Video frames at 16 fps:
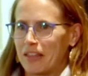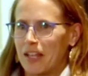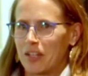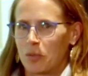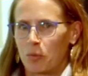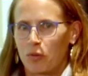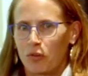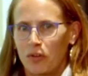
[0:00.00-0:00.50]

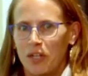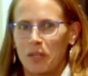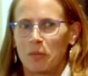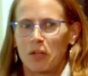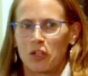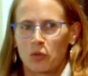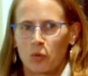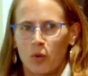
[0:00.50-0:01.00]
That's pretty
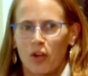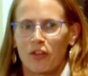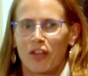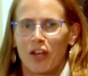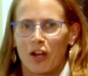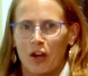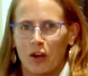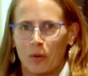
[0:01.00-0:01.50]
much where
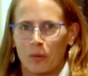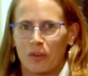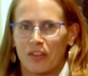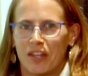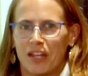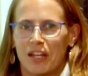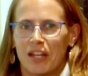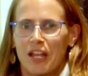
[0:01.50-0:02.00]
they are
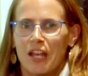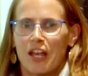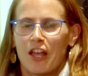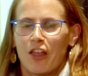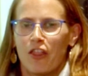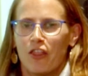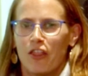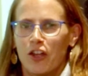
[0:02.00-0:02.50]
with it.
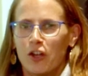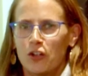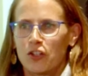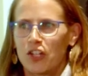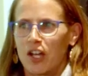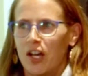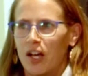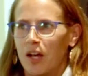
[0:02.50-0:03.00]
Their
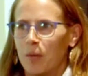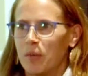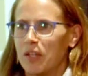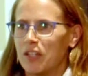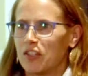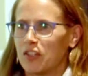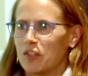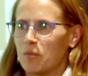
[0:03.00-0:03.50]
job
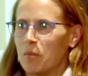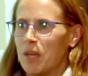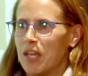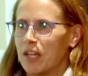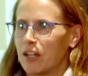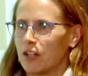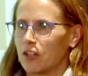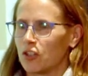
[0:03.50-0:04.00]
is to
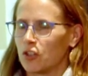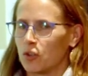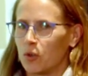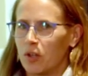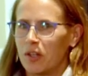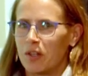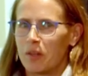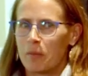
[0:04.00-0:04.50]
make a
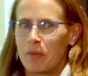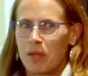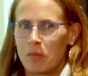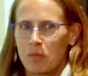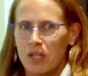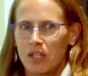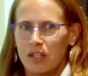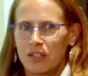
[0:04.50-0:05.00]
soil
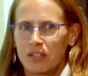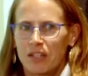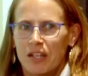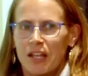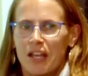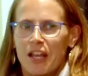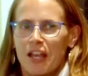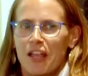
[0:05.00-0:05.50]
amendment.
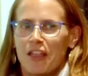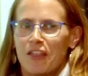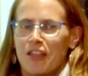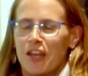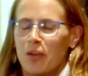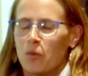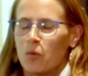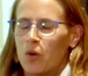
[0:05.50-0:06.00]

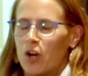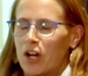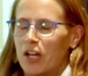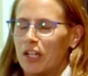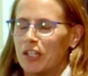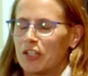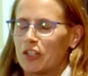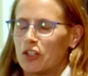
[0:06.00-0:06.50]
They
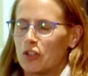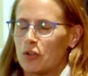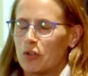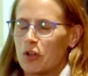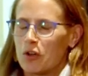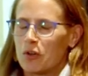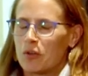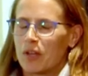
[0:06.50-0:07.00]
want to
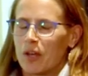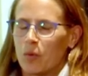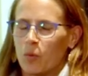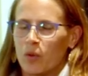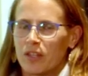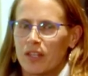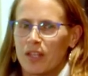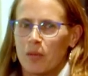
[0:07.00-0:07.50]
know that
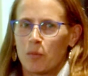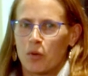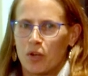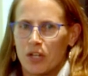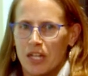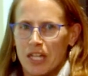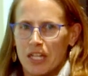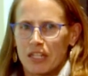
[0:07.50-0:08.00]
what they
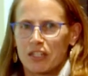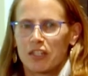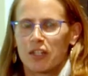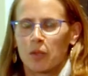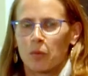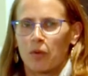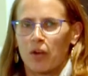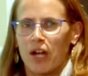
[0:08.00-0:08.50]
put into
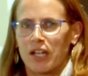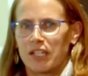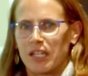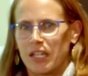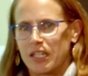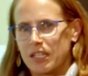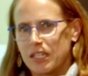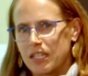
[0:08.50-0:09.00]
their
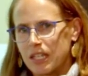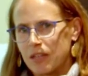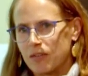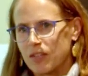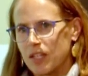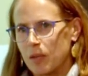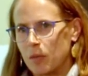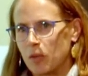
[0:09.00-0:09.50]
process
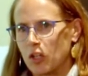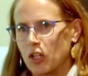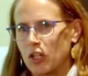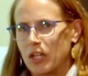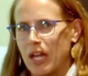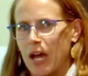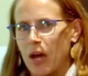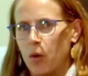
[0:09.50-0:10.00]
gives them a
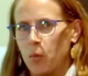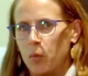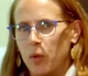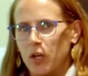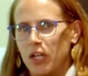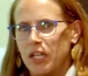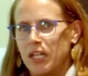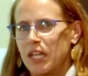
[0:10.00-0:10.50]
good
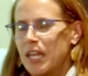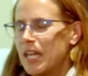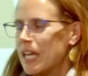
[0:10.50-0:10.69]
output.